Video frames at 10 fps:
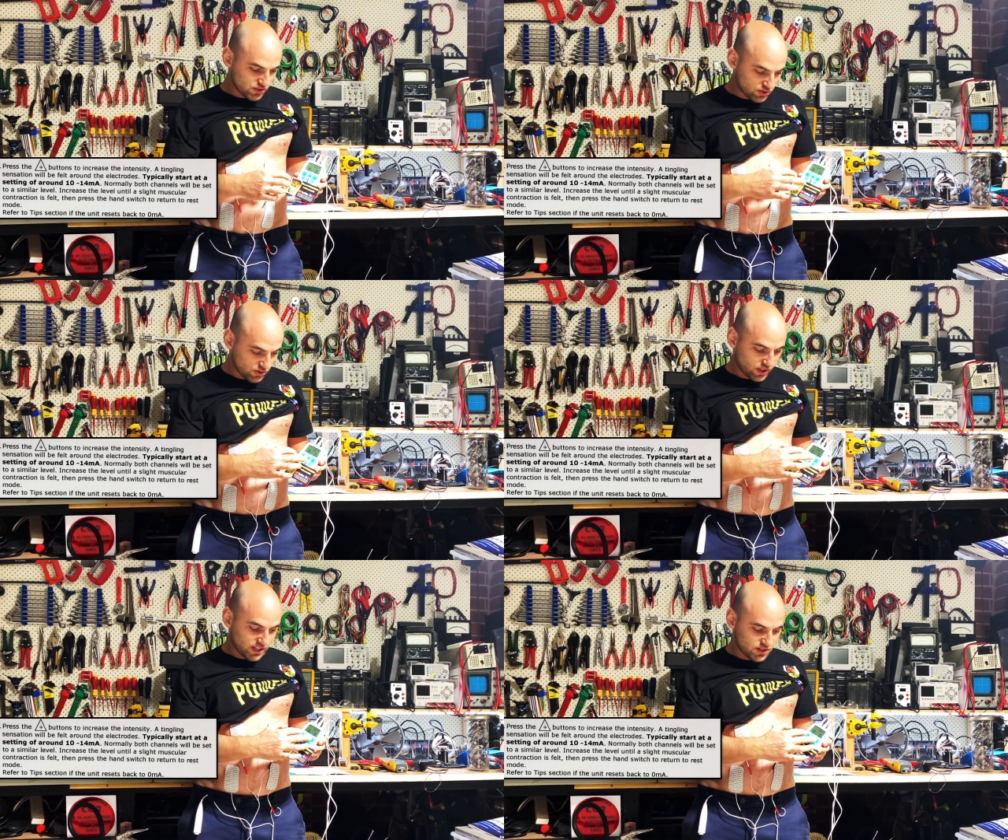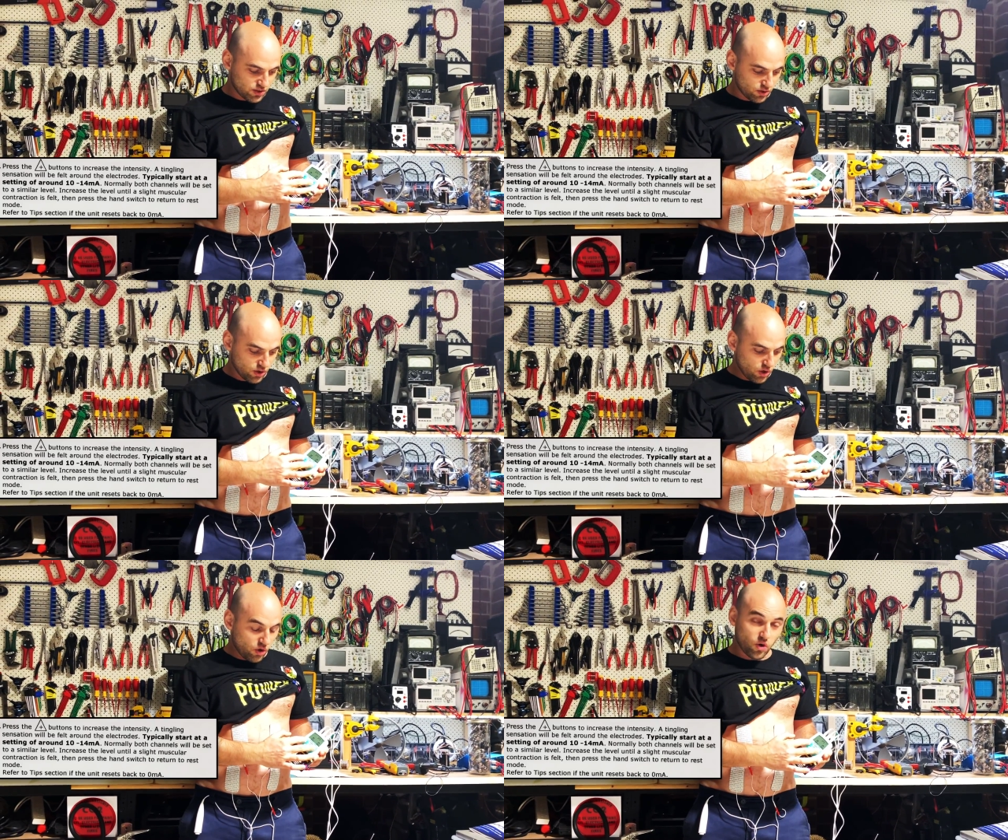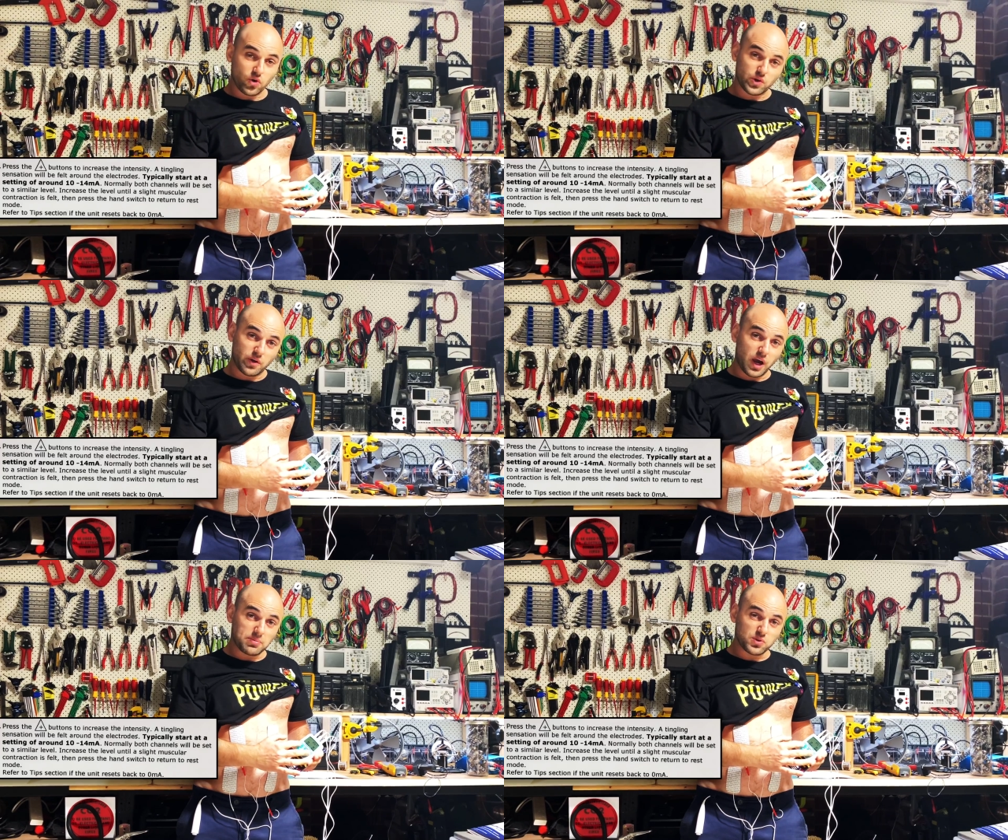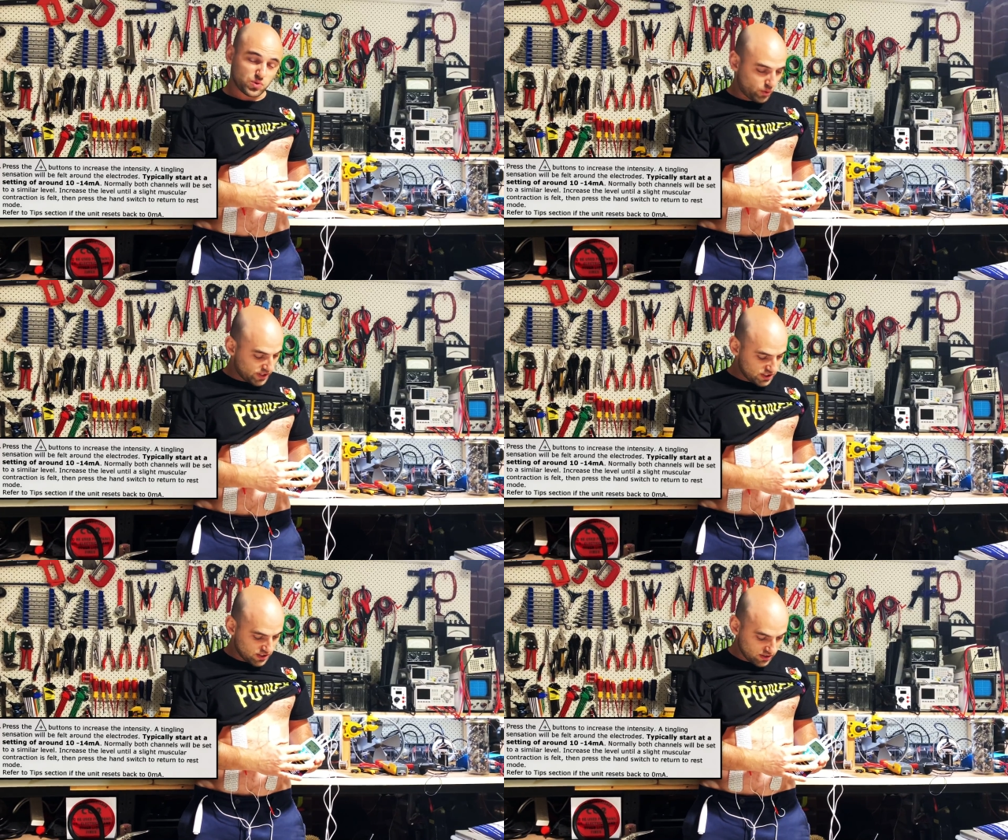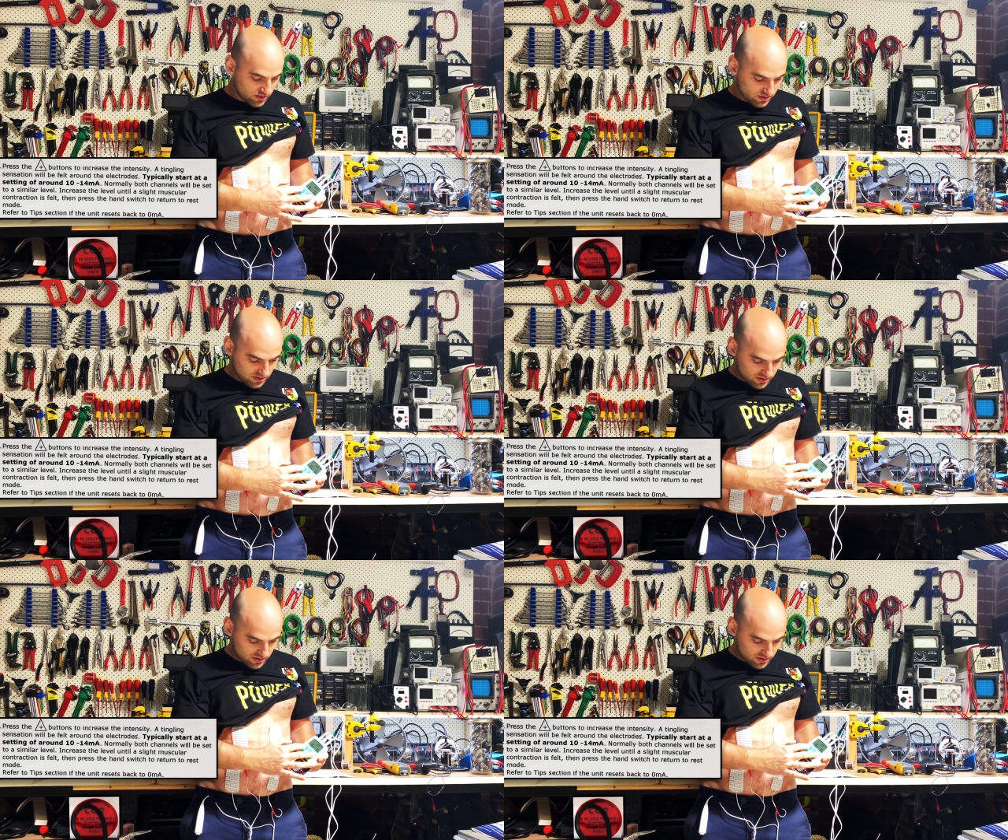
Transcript: So let's go all the way up to 20.